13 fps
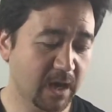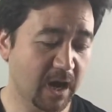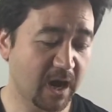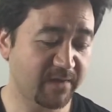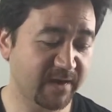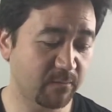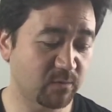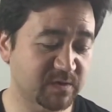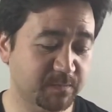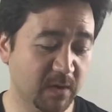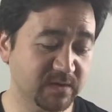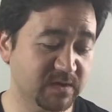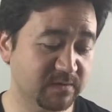Are they
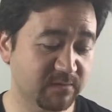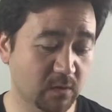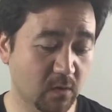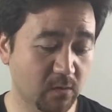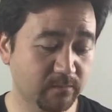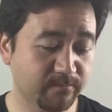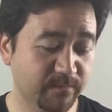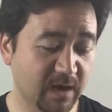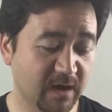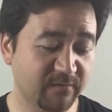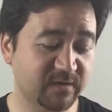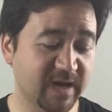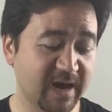responsive at all
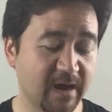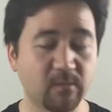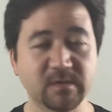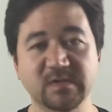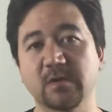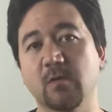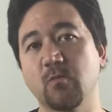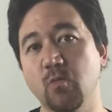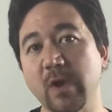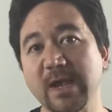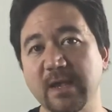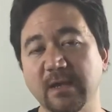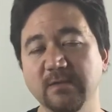after hours and on
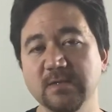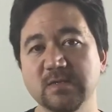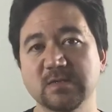weekends?